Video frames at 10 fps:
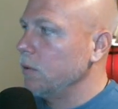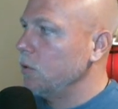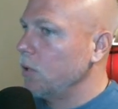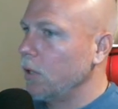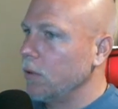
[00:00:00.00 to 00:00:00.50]

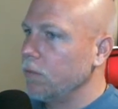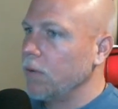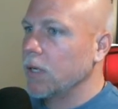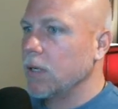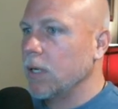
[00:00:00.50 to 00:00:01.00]
chart.
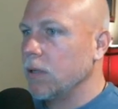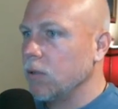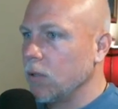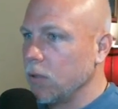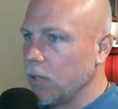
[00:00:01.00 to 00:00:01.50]
In fact, I got the
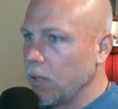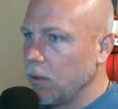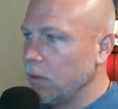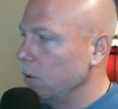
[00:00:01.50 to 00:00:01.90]
chart down in